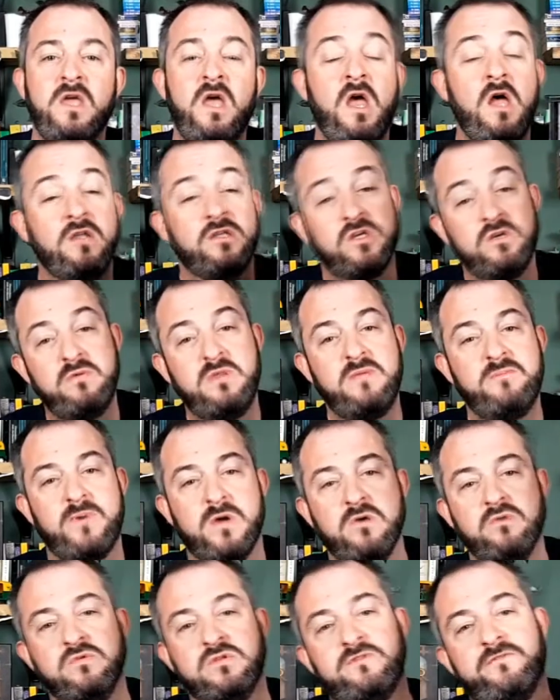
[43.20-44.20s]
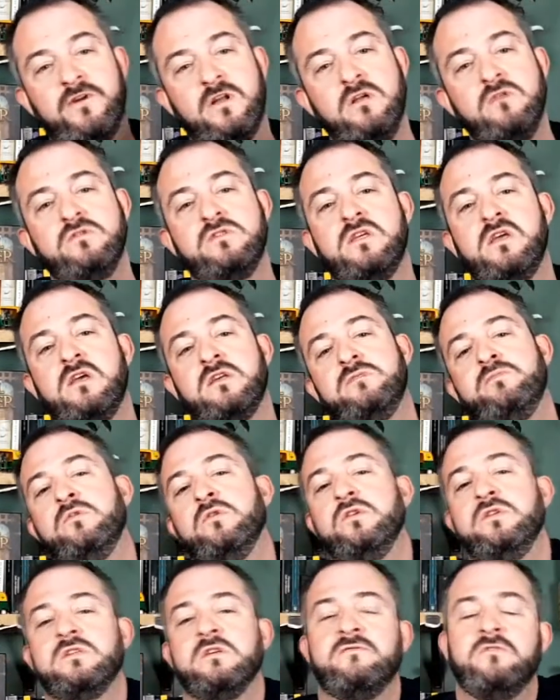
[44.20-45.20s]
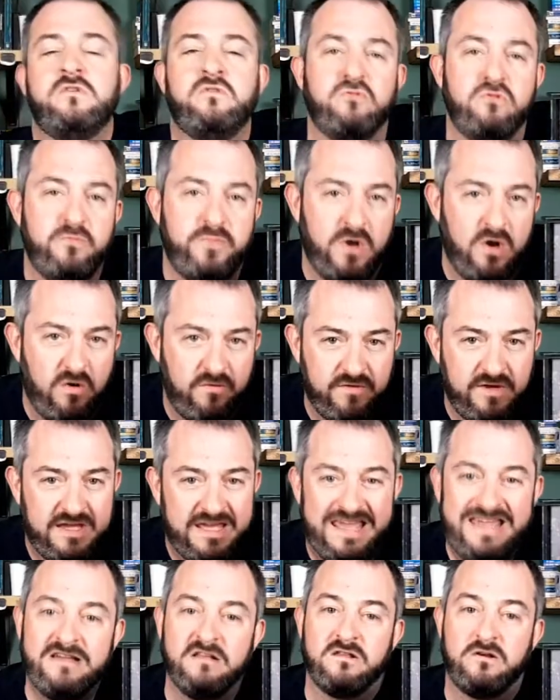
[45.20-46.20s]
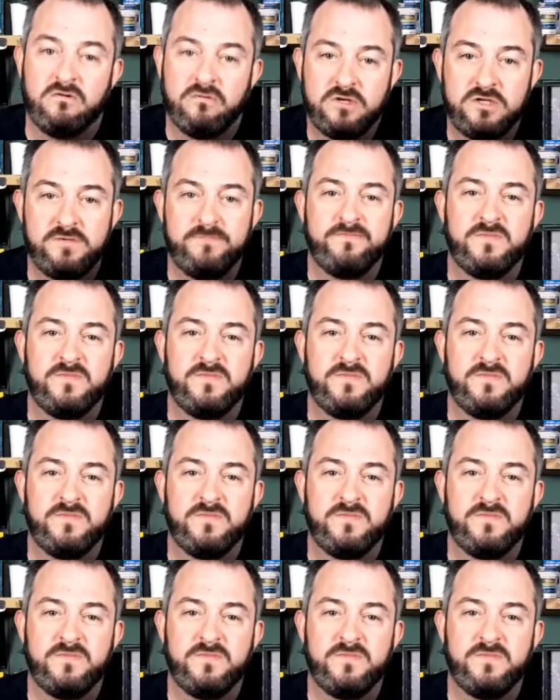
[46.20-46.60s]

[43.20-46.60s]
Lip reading: Too Many Bones follows the exploits of a group of gearlocks,